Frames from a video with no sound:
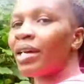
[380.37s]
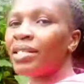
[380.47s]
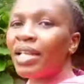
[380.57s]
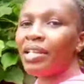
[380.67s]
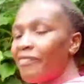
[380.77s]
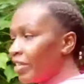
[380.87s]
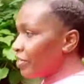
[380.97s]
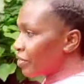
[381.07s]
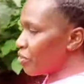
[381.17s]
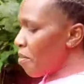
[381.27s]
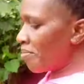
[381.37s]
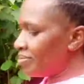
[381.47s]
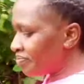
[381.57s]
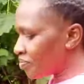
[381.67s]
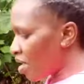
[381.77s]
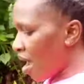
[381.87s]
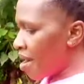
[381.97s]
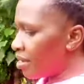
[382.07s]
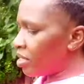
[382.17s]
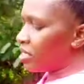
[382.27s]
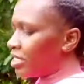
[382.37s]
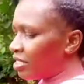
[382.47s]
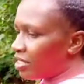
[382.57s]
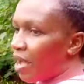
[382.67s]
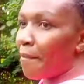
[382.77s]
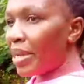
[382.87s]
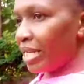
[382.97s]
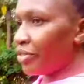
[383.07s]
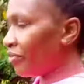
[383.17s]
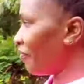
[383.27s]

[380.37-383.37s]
living room, and the bedroom